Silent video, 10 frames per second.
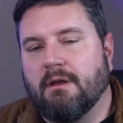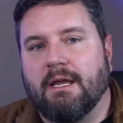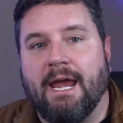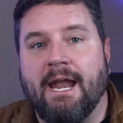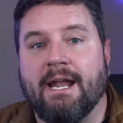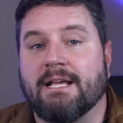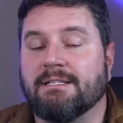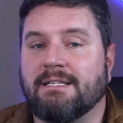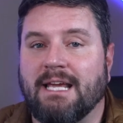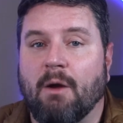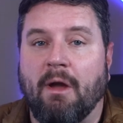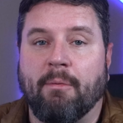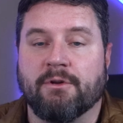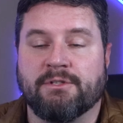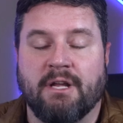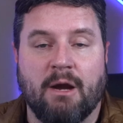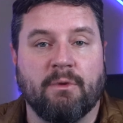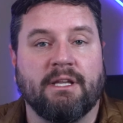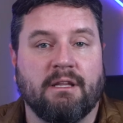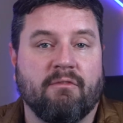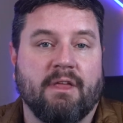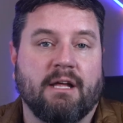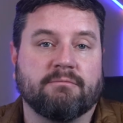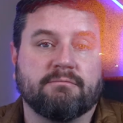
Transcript: And as a D I Y person, I really love that.